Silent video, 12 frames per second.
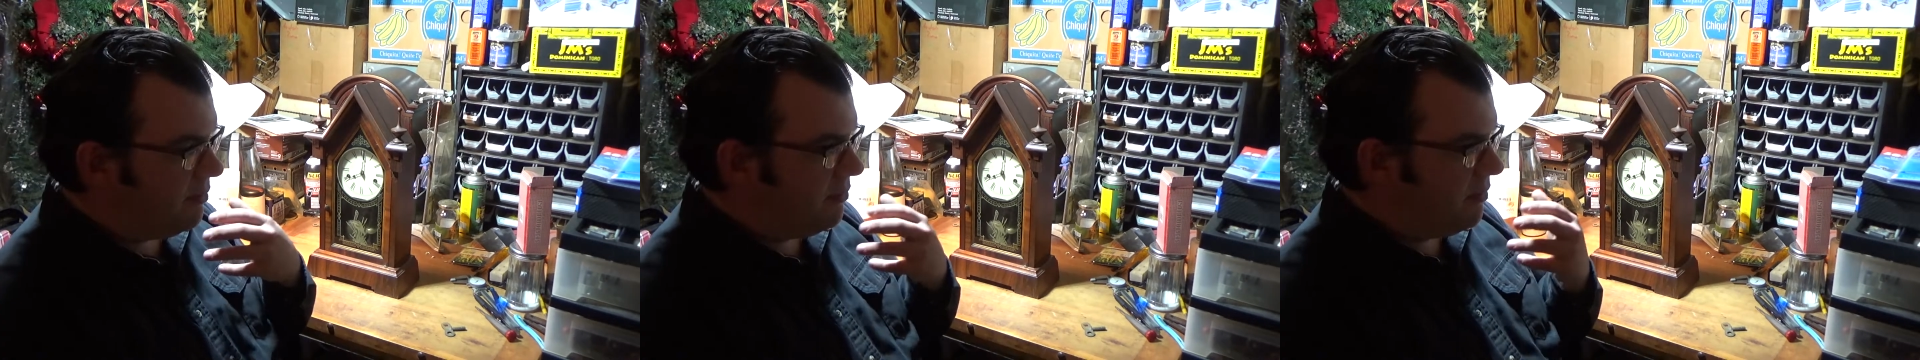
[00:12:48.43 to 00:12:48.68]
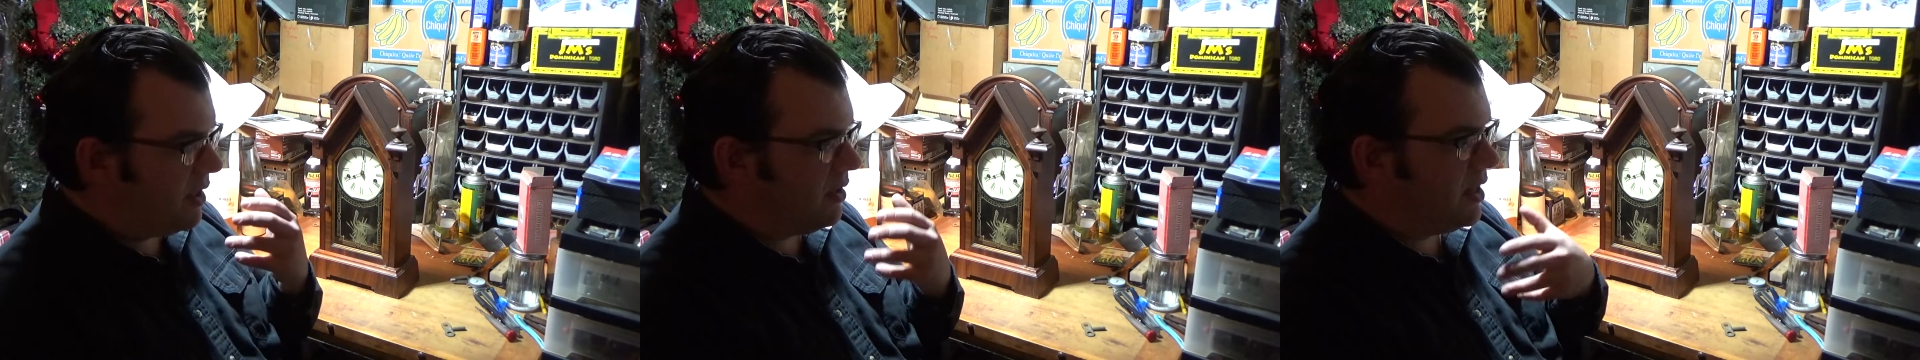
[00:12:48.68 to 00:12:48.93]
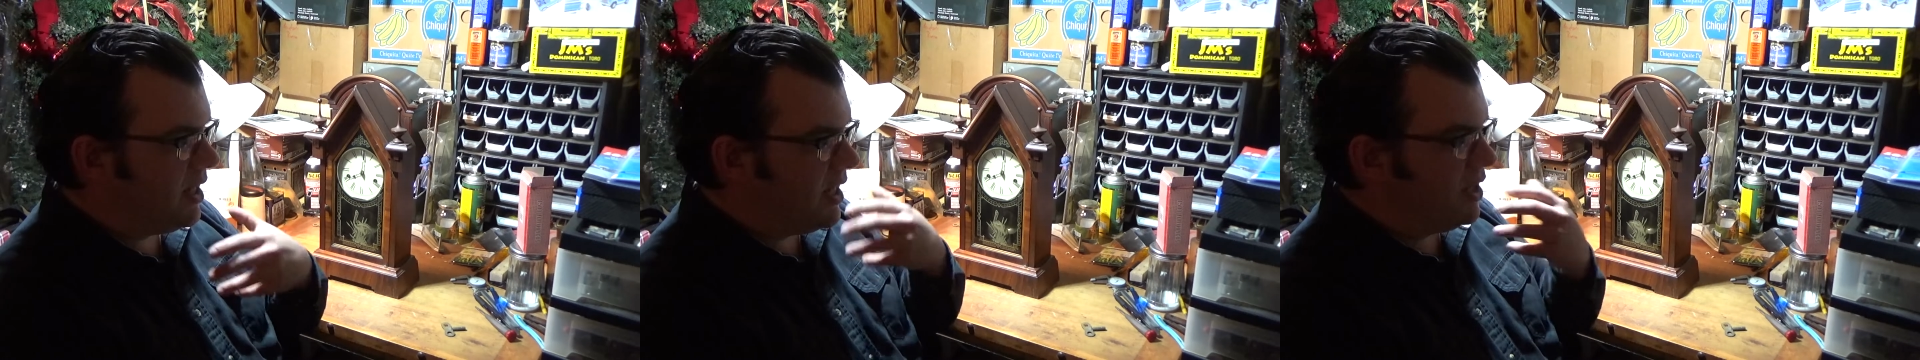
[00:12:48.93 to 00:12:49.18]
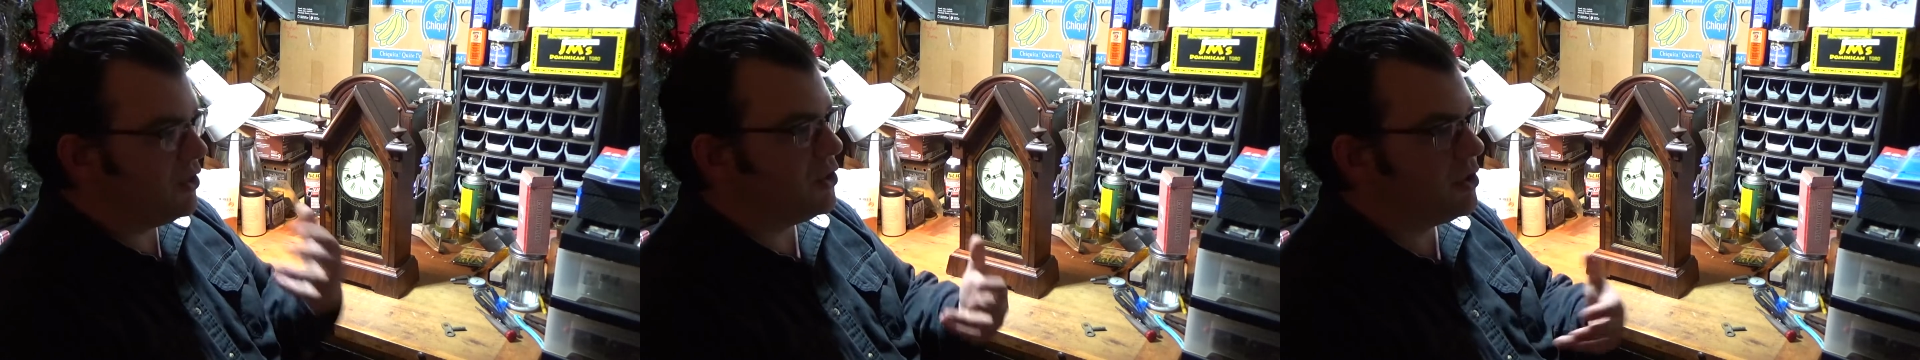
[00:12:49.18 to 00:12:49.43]
very
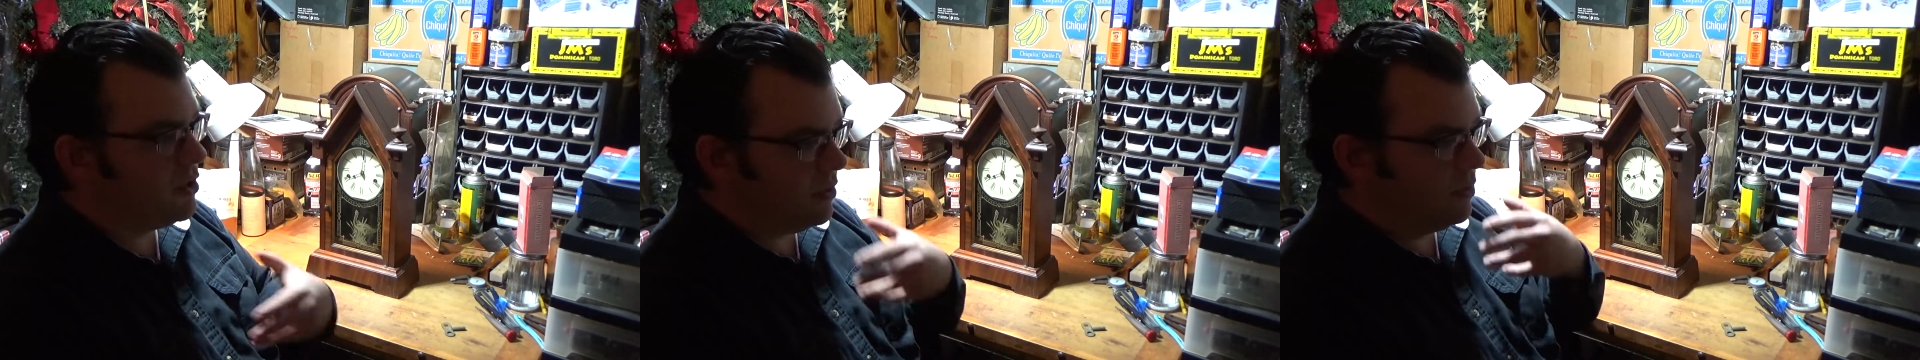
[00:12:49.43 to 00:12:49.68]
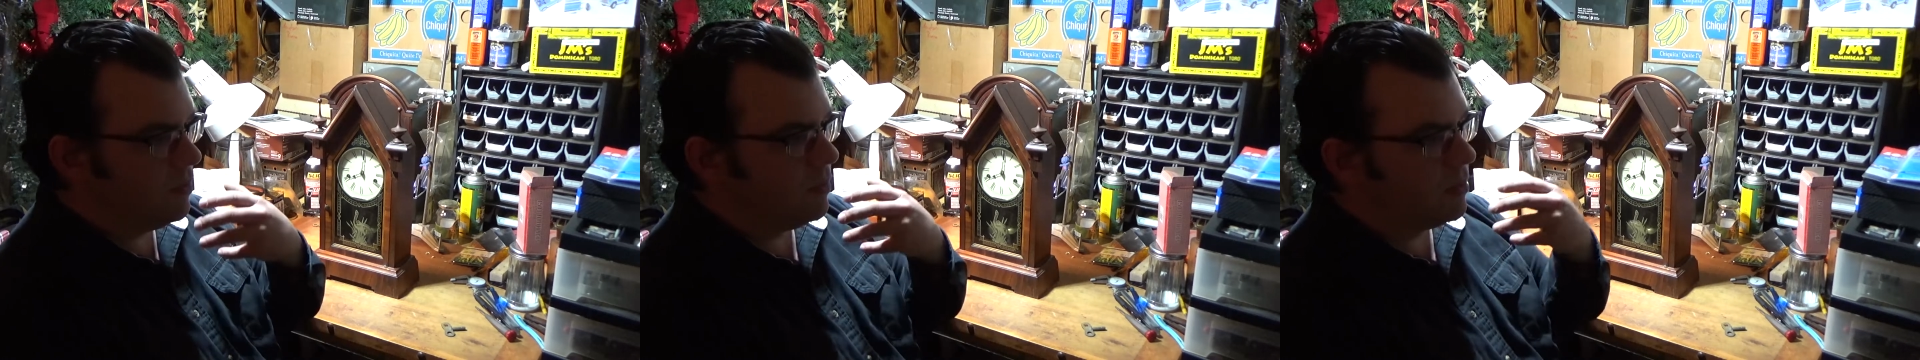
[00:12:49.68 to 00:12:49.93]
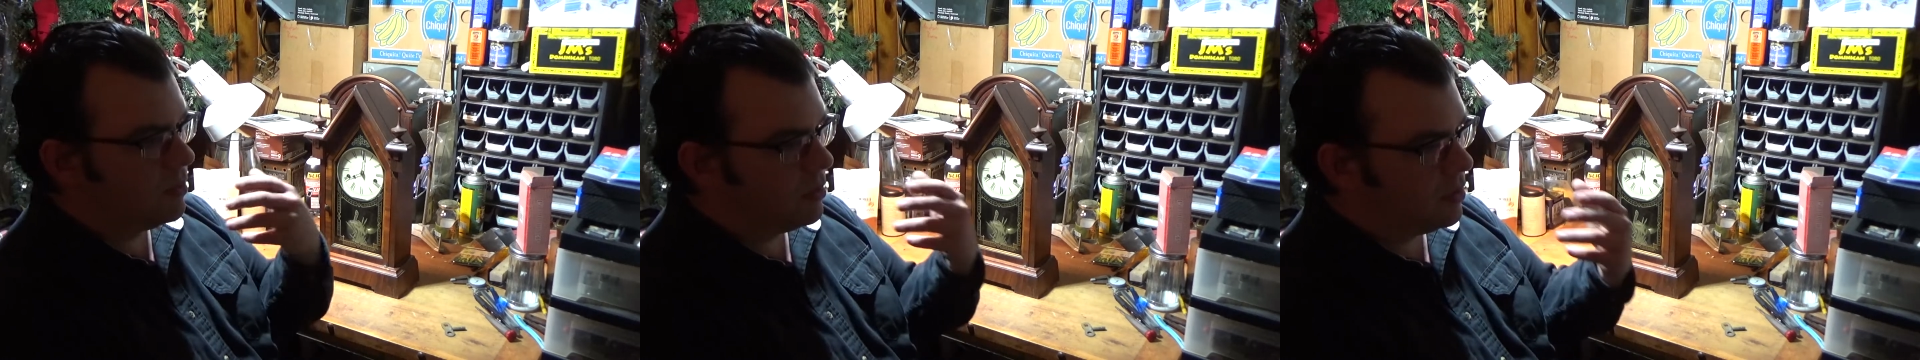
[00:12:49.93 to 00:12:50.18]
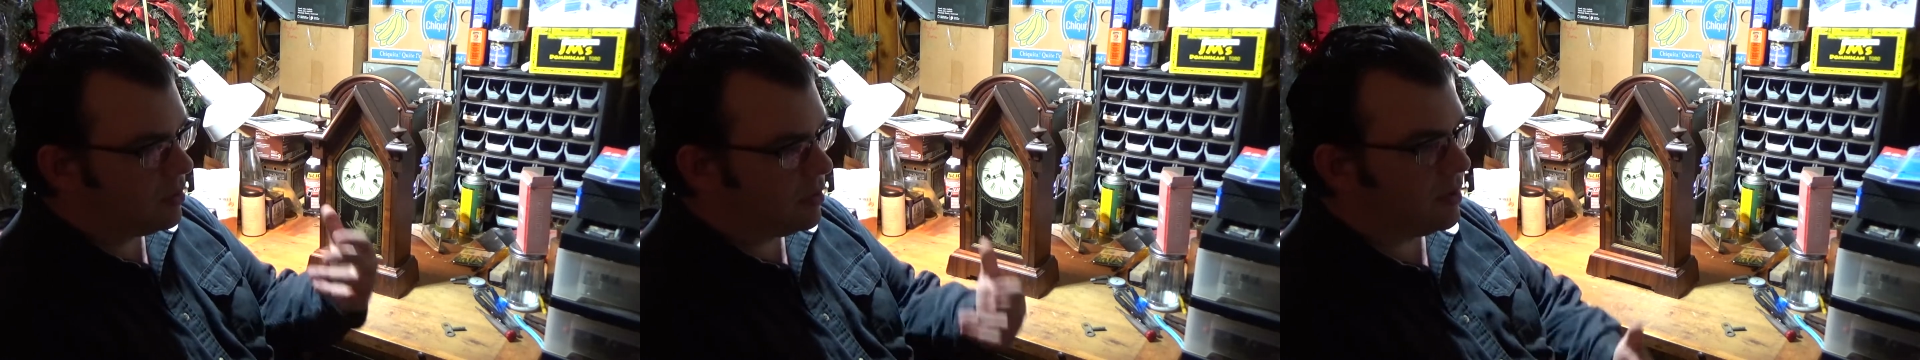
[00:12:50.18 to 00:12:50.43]
into
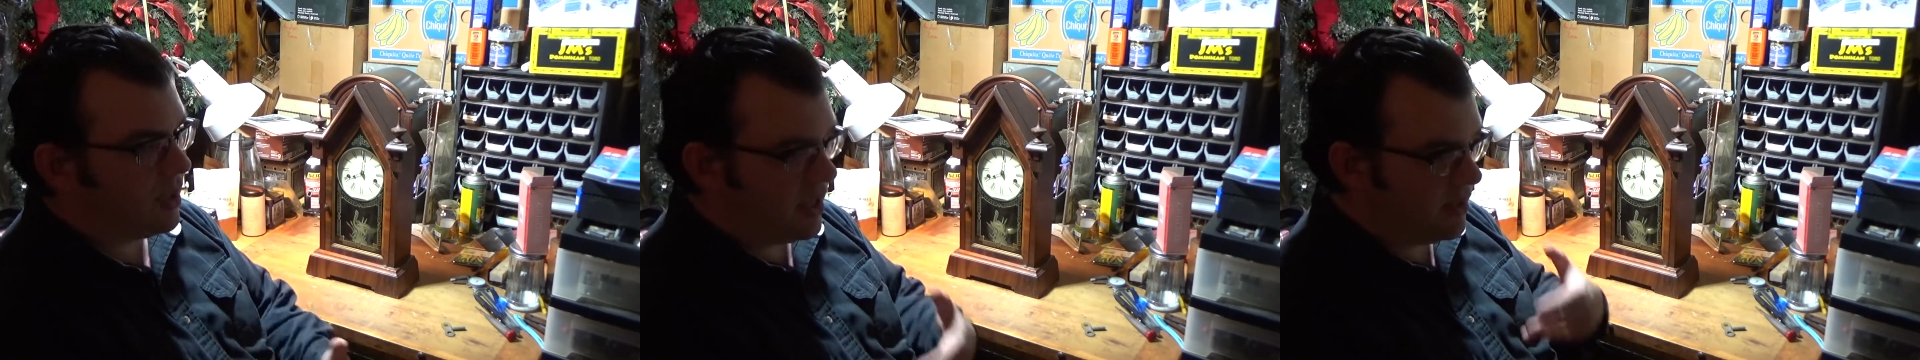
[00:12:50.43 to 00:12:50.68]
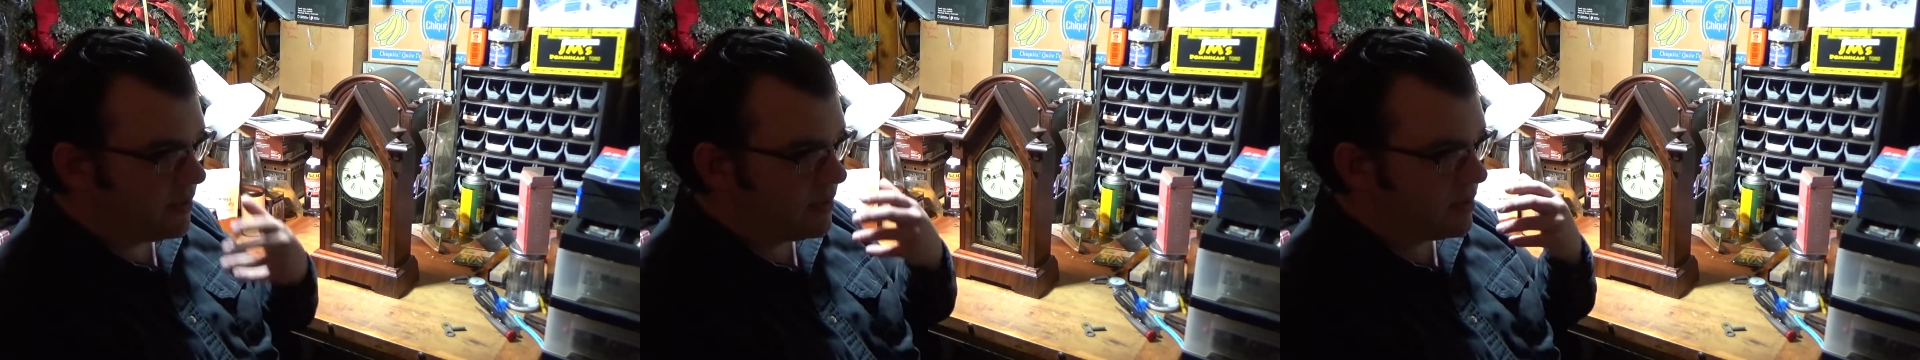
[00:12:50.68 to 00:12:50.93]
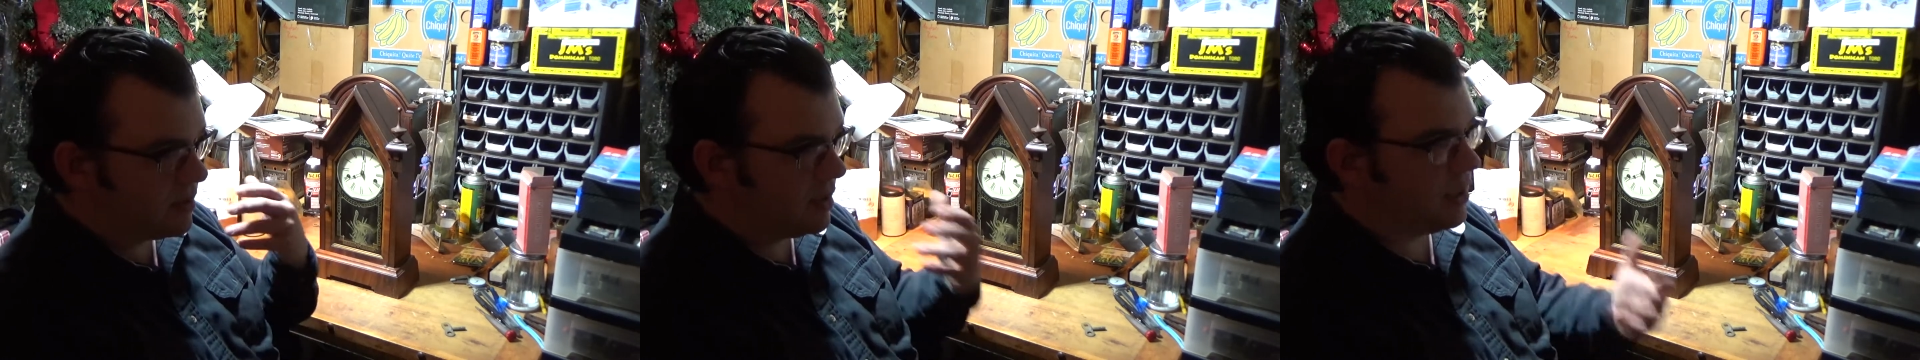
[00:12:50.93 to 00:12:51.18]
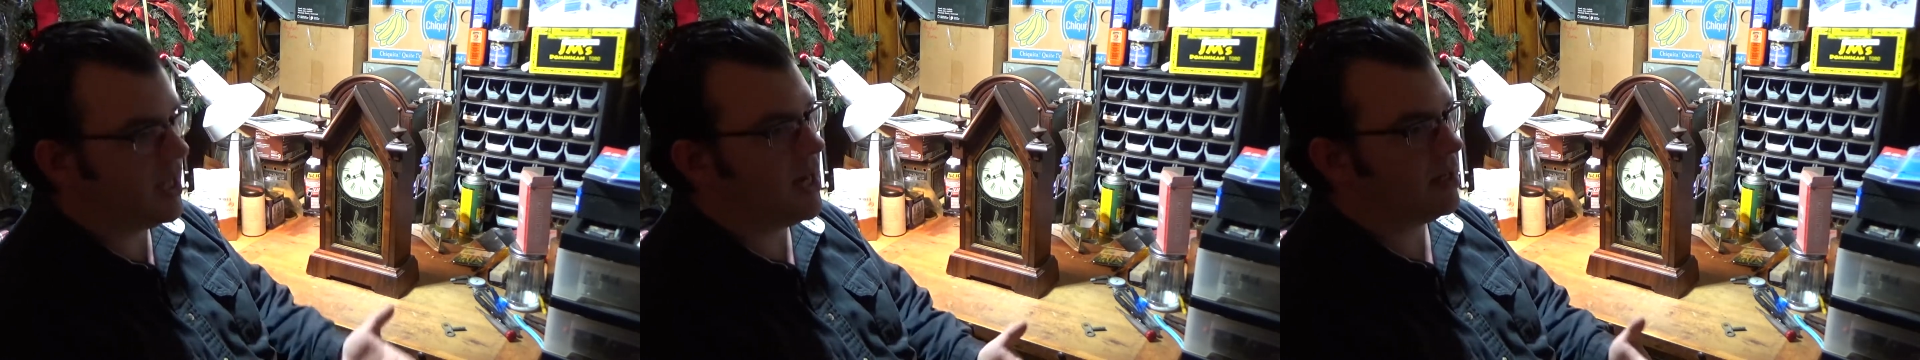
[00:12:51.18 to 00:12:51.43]
these
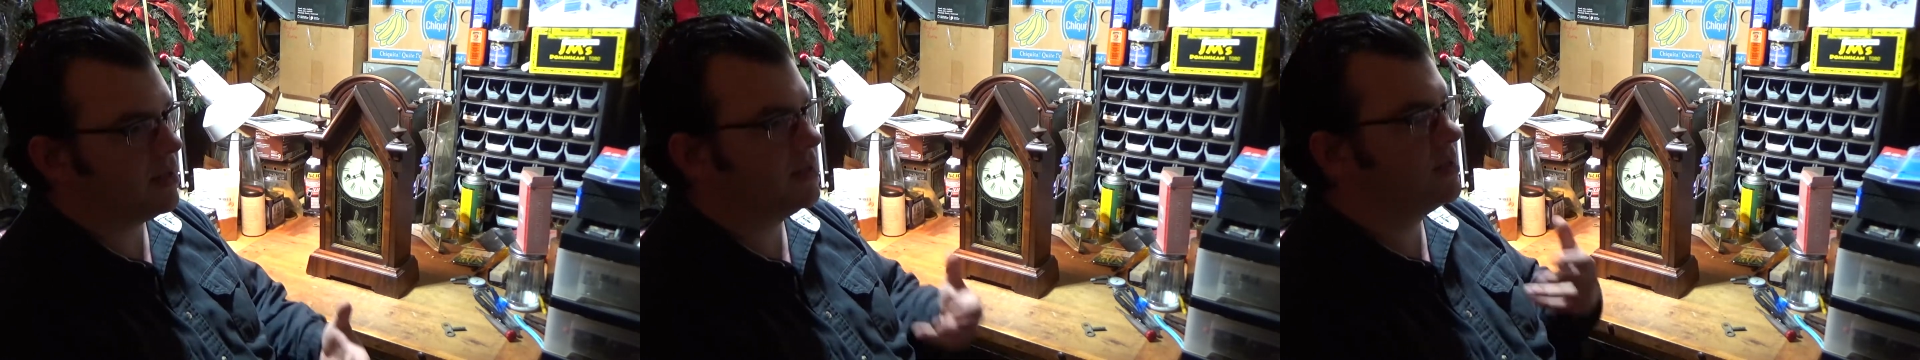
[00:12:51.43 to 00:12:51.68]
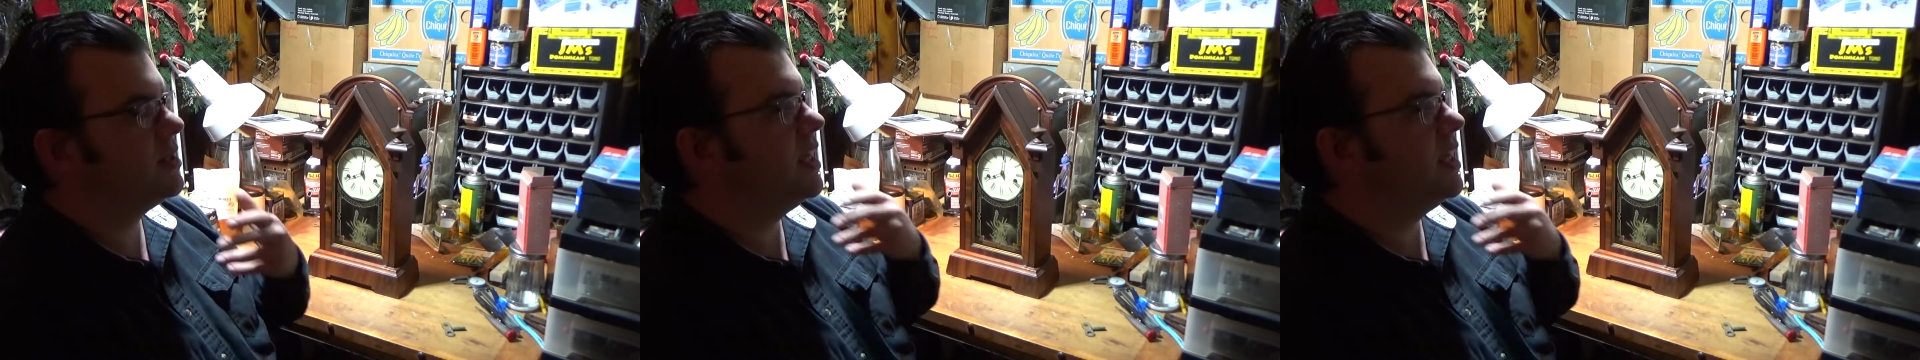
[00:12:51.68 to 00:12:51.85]
clocks